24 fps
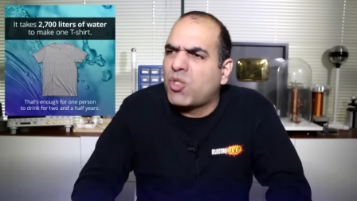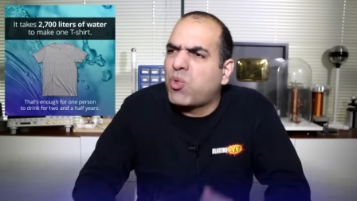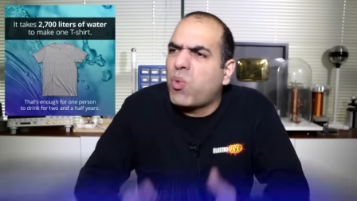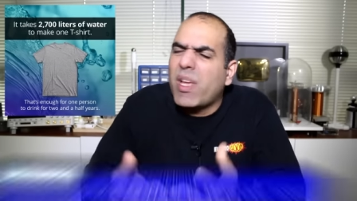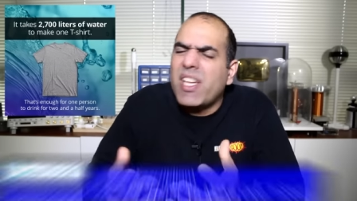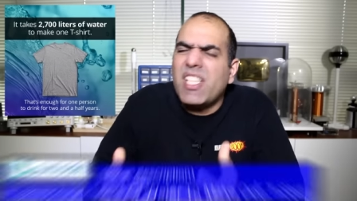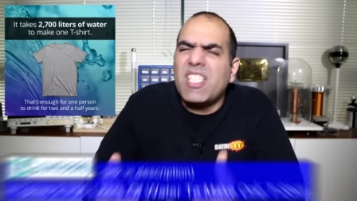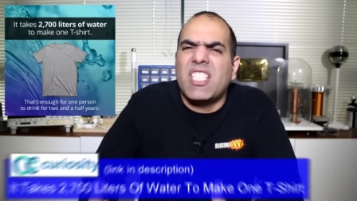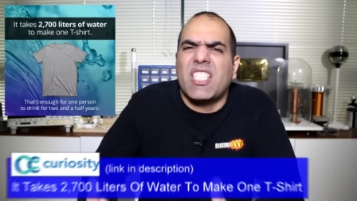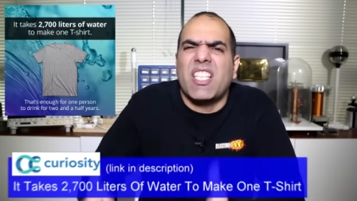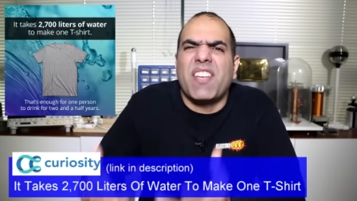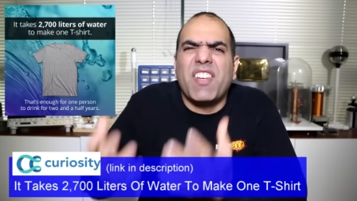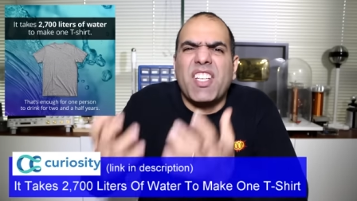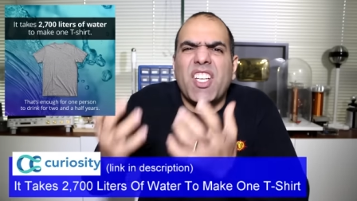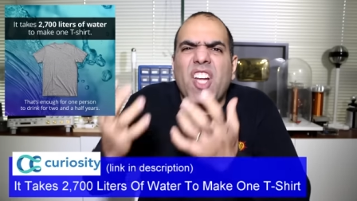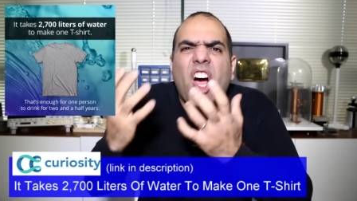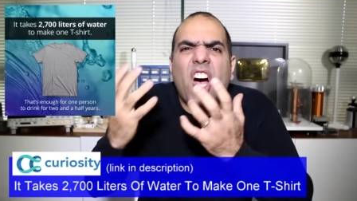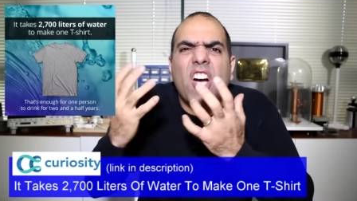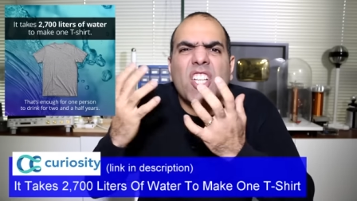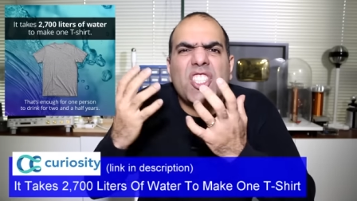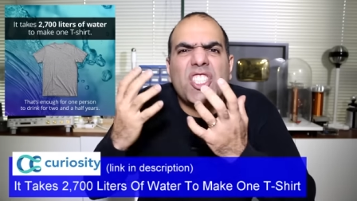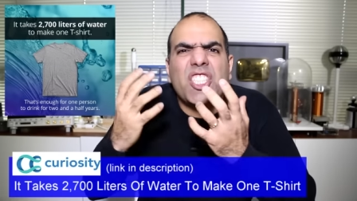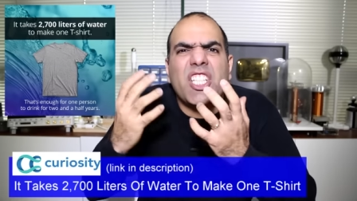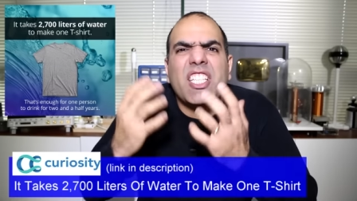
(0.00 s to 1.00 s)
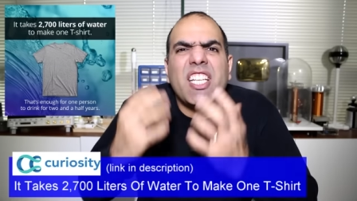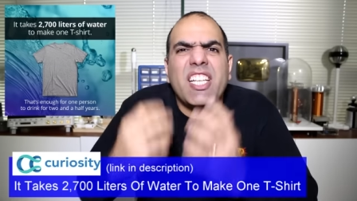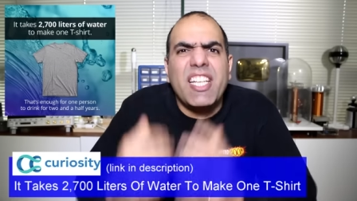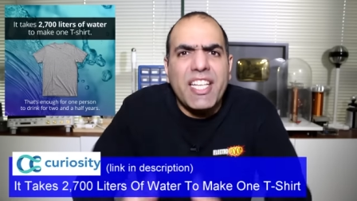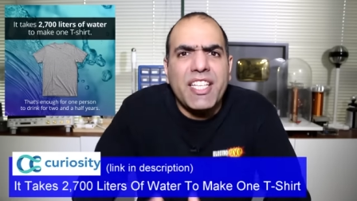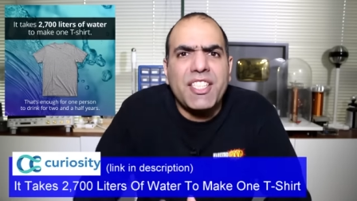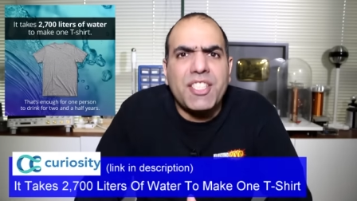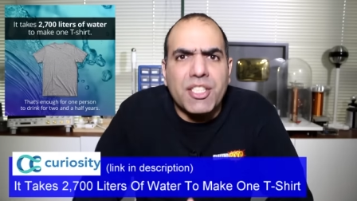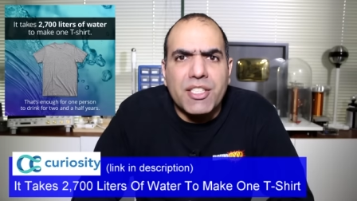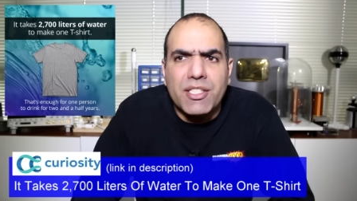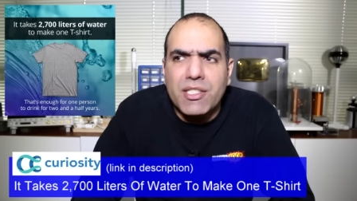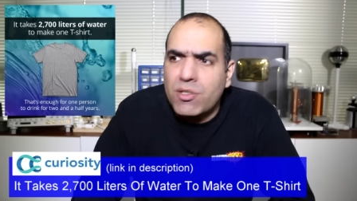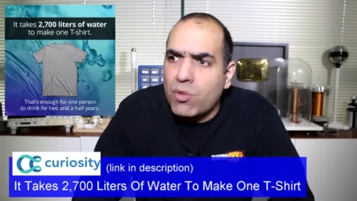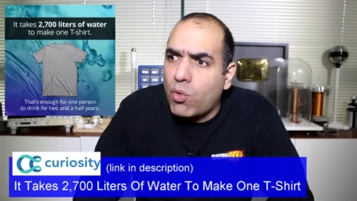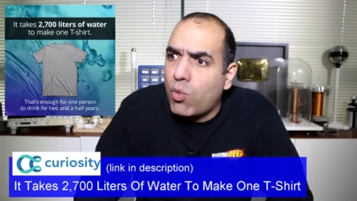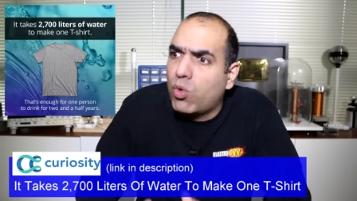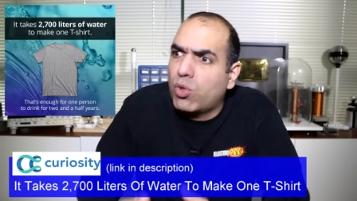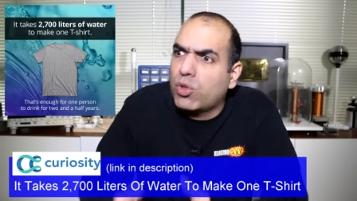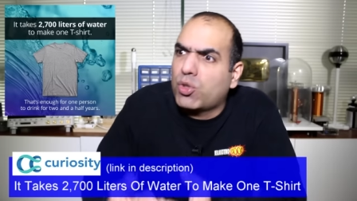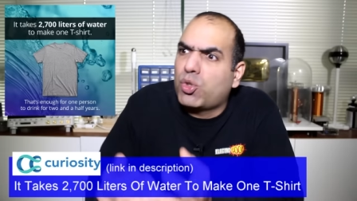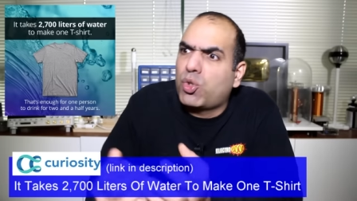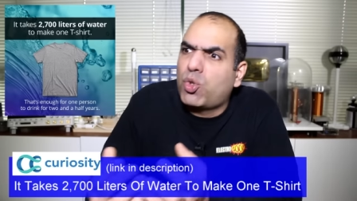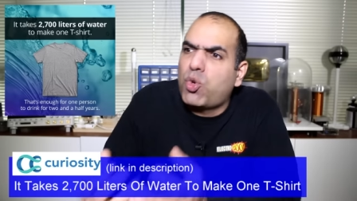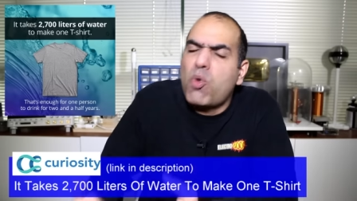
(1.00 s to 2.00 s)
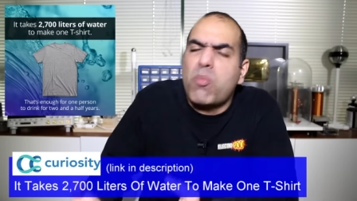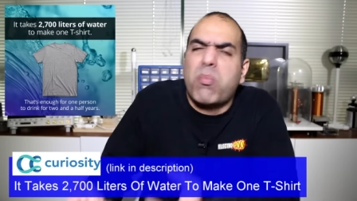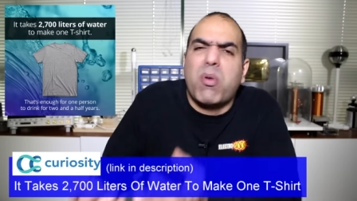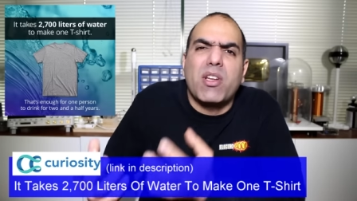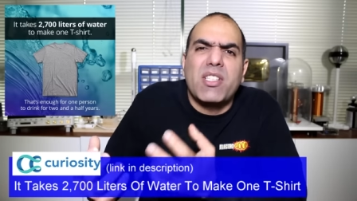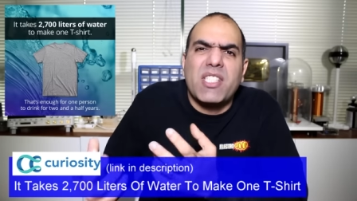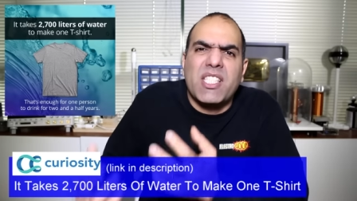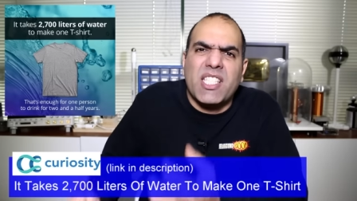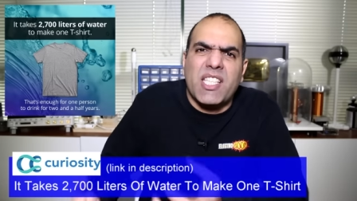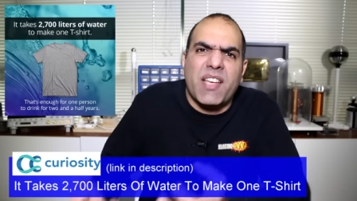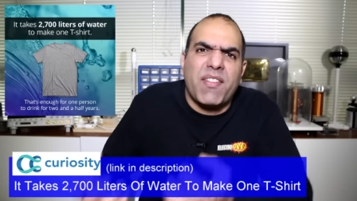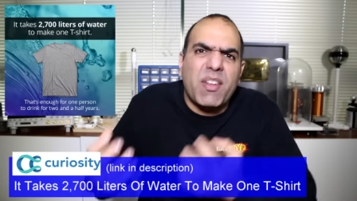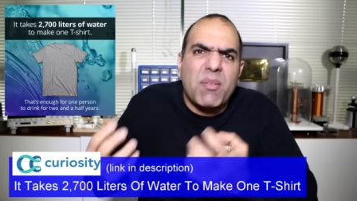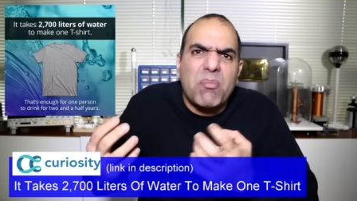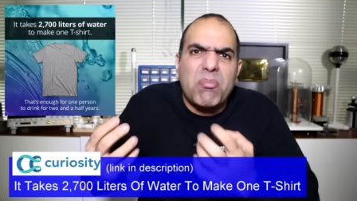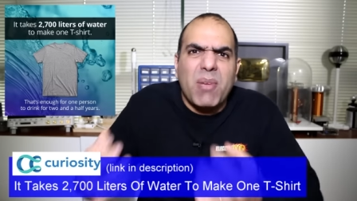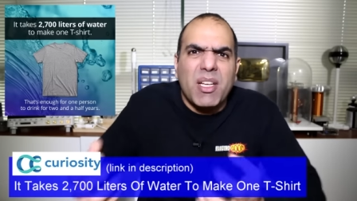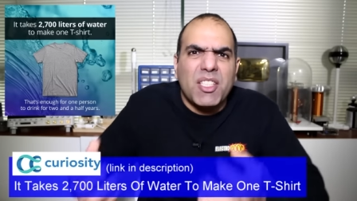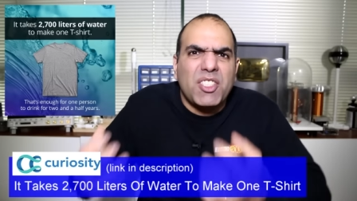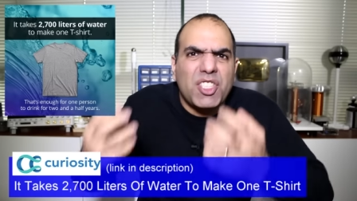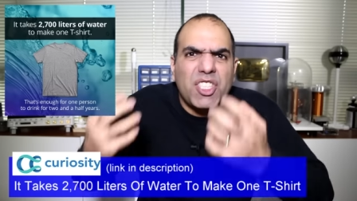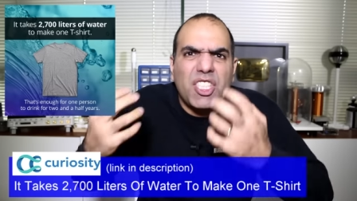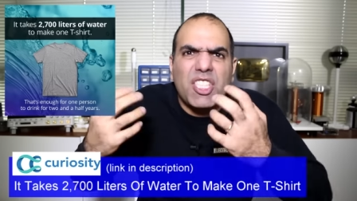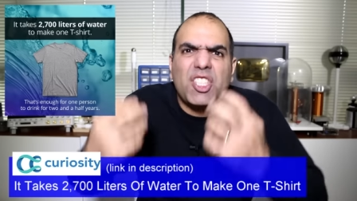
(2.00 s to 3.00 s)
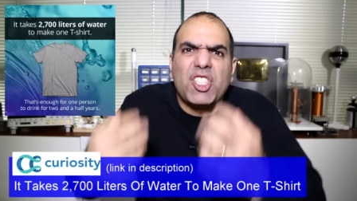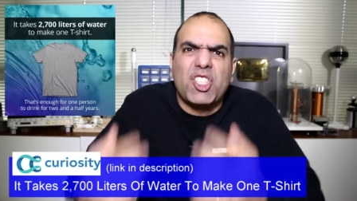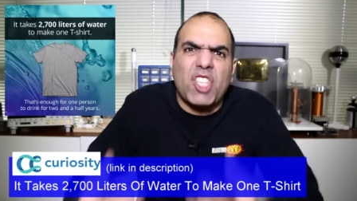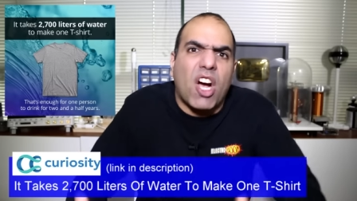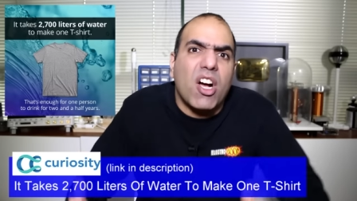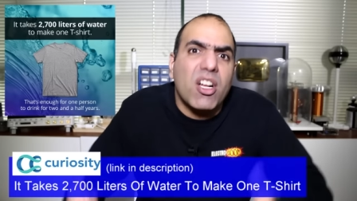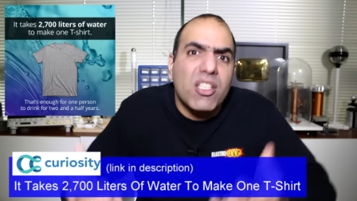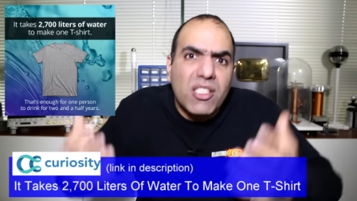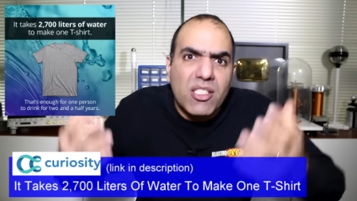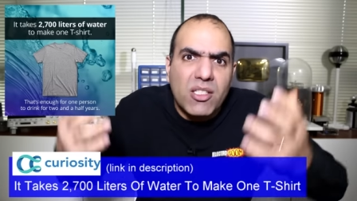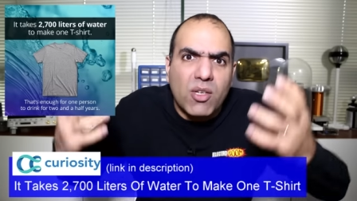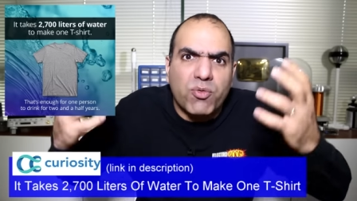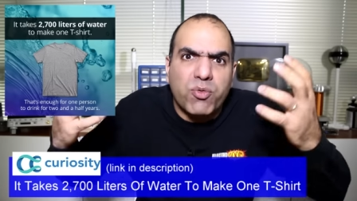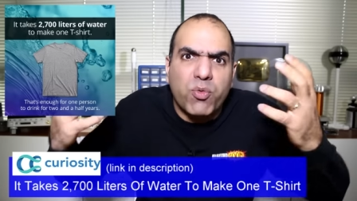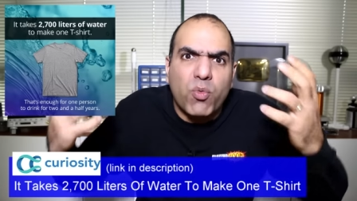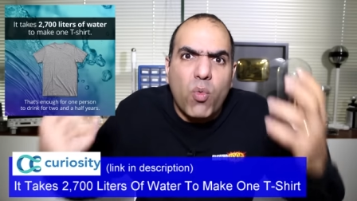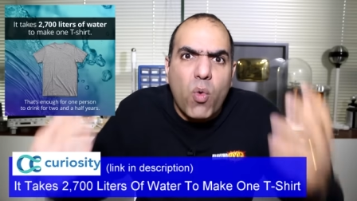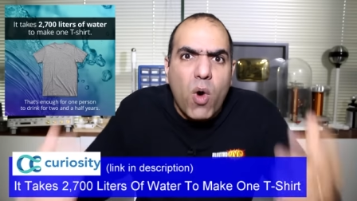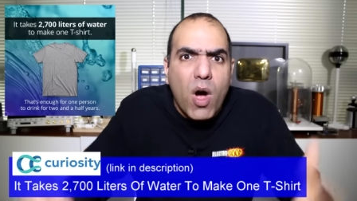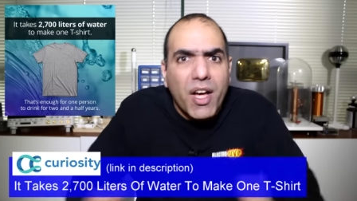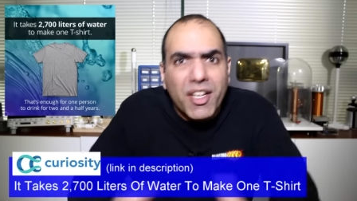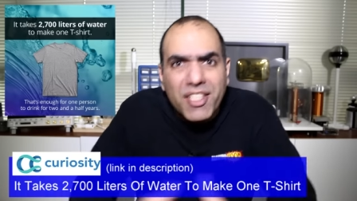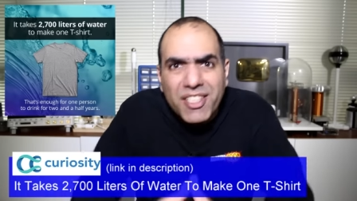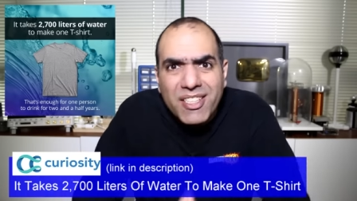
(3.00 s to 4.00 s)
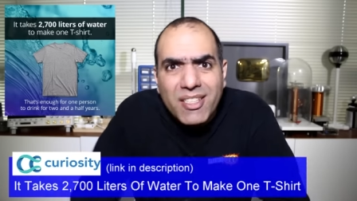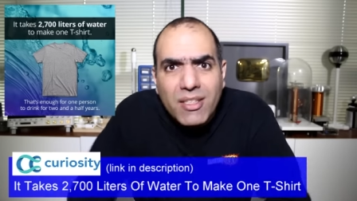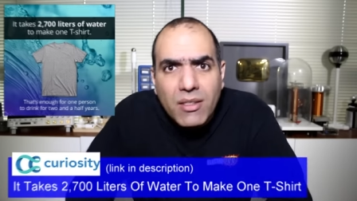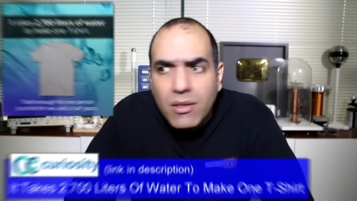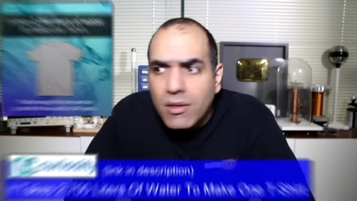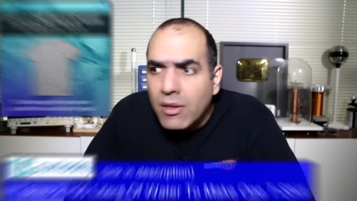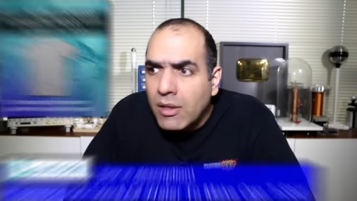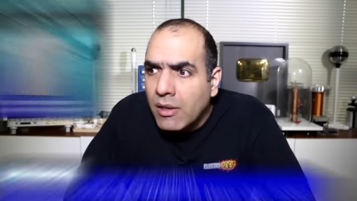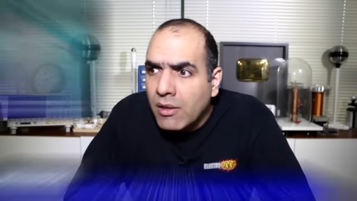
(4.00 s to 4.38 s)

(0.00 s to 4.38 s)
2,700 liters or 2.7 metric tons of water?